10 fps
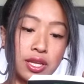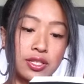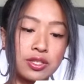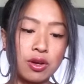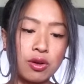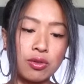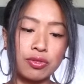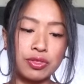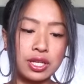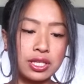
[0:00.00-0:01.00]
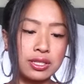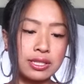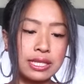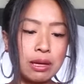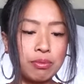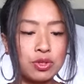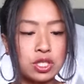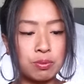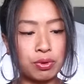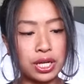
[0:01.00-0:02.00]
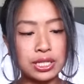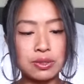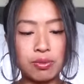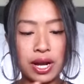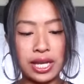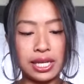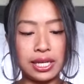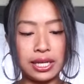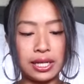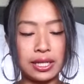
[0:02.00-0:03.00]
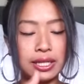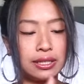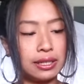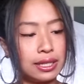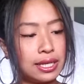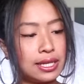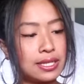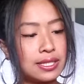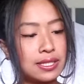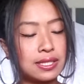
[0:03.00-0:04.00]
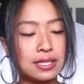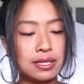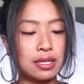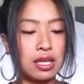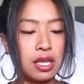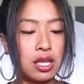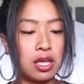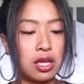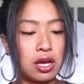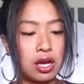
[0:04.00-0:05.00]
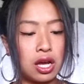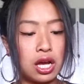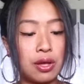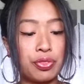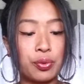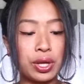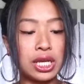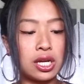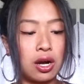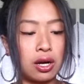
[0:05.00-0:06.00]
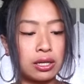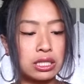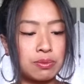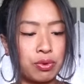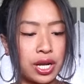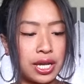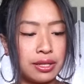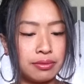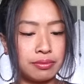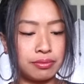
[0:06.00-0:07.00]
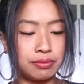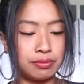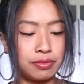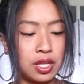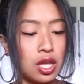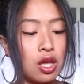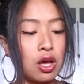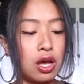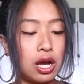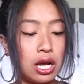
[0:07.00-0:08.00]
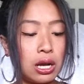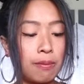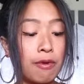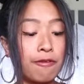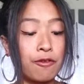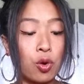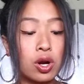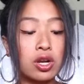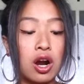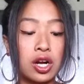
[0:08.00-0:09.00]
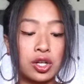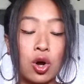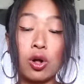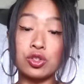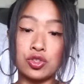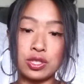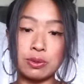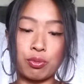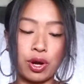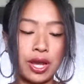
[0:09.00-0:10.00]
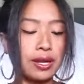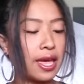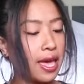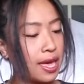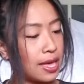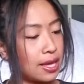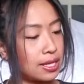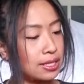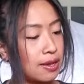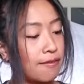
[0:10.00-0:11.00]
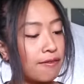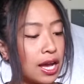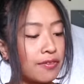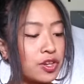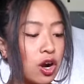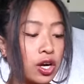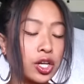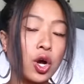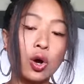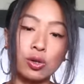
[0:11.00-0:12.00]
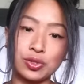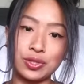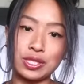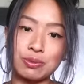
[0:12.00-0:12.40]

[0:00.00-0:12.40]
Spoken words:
So the sample spreads right here, it lists 3-card spread, 4-card cauldron spread, and 5-card cauldron